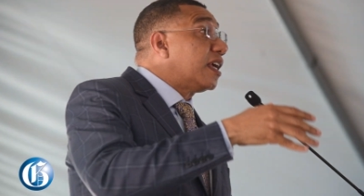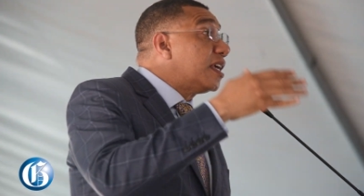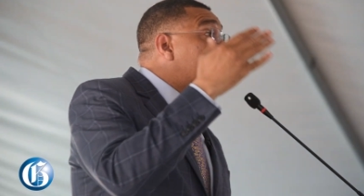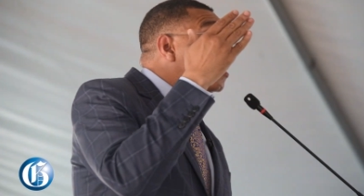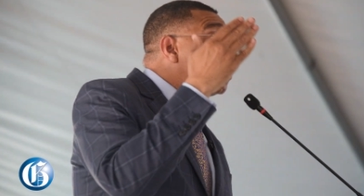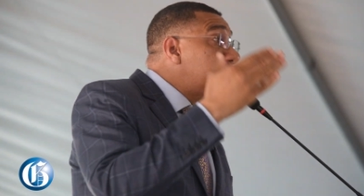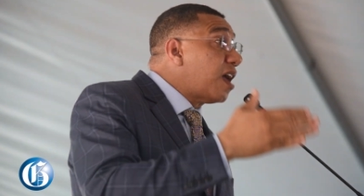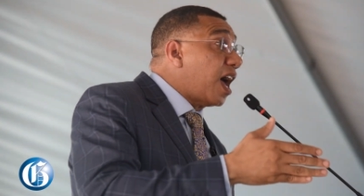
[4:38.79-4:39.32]

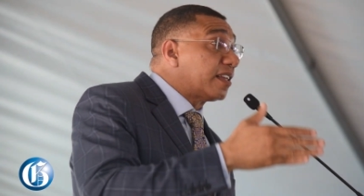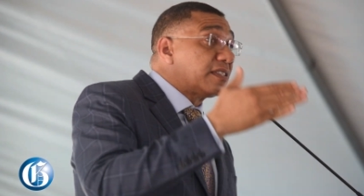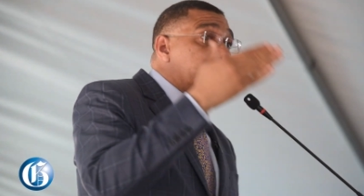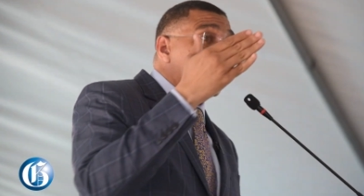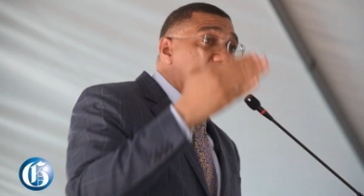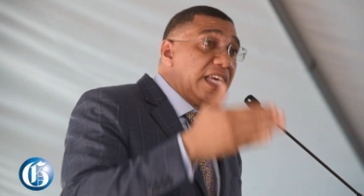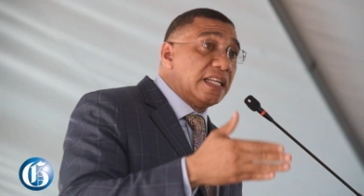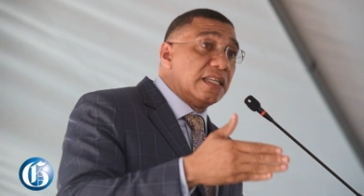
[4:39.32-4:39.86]
is not
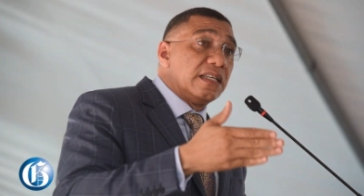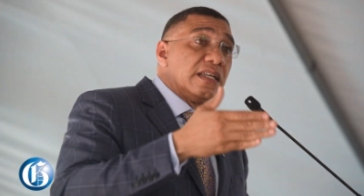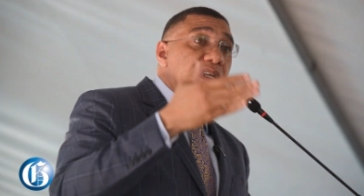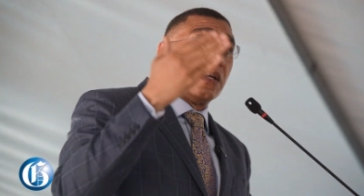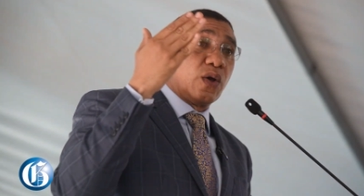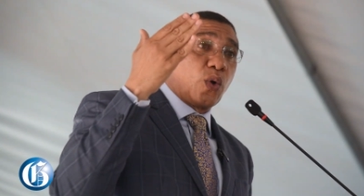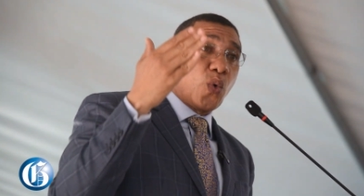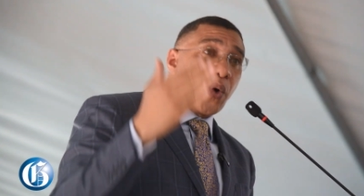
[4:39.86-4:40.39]
in
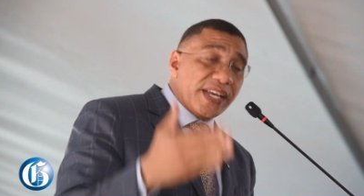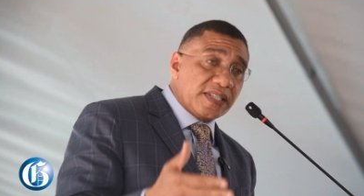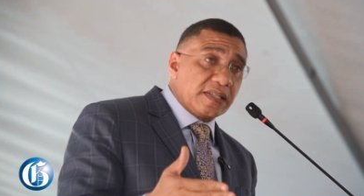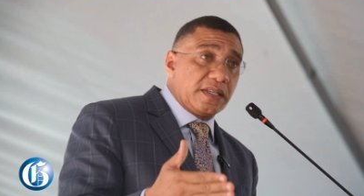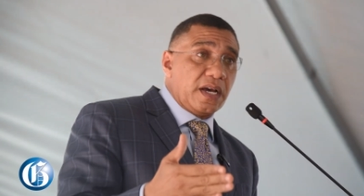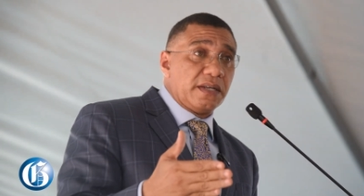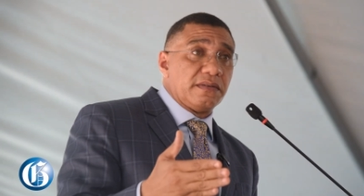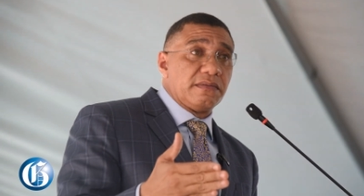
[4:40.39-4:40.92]

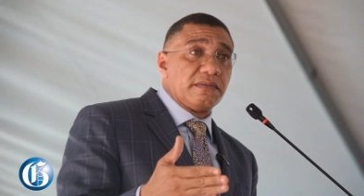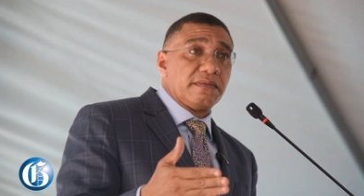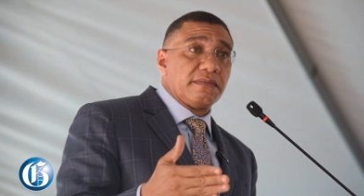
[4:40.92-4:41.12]
question.